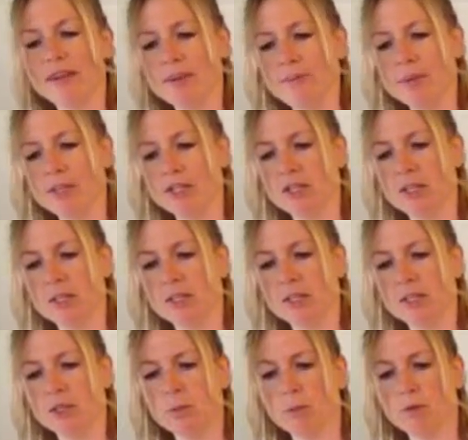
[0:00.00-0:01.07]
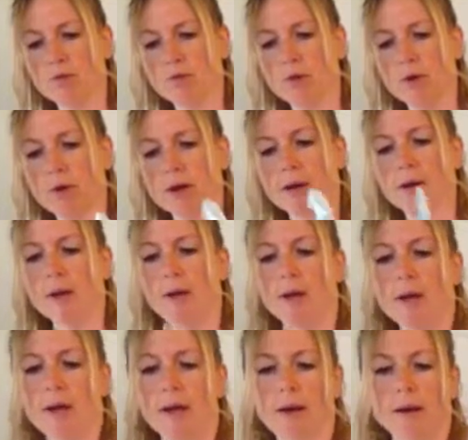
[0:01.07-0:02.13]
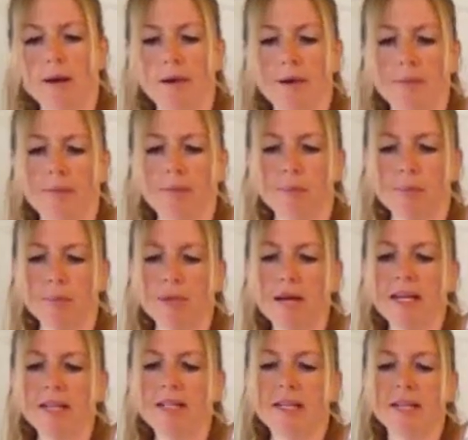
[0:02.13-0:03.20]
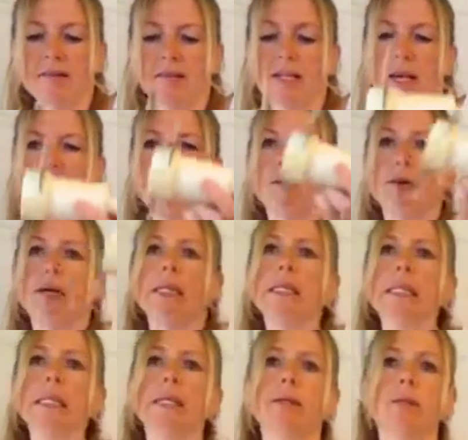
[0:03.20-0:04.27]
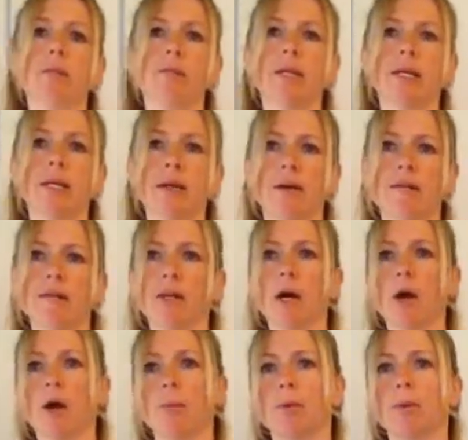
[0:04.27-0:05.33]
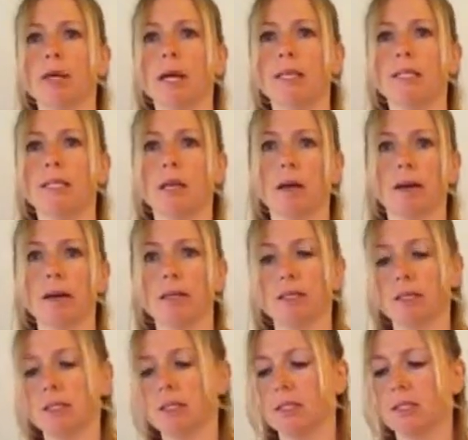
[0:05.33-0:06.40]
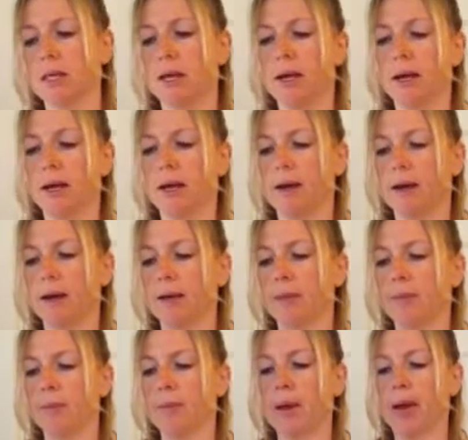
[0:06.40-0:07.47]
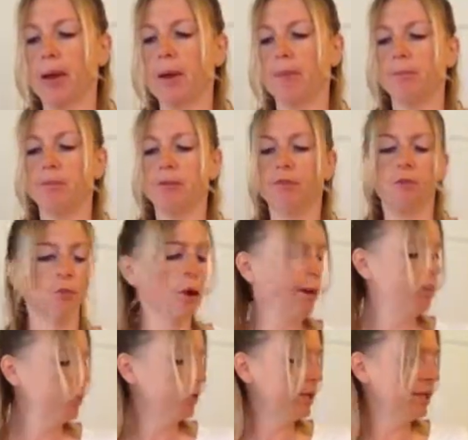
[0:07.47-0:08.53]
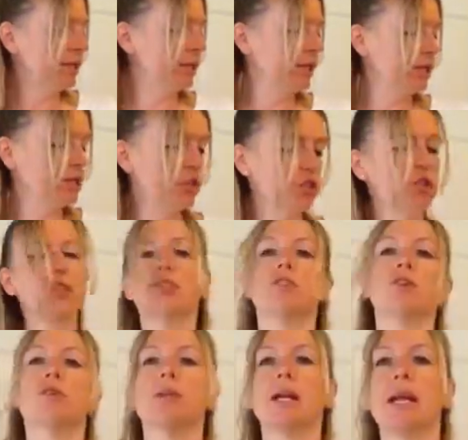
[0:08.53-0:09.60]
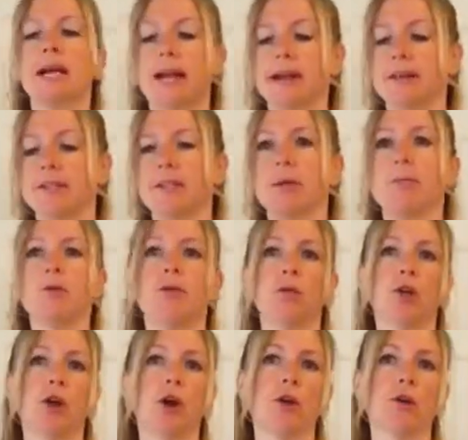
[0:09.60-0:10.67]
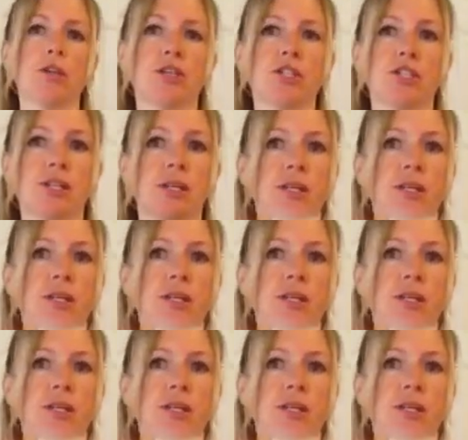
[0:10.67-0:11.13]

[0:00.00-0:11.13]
if I mentioned this before, but I saved out a little bit of the caramelized onions before I put it in, just so that I had some to garnish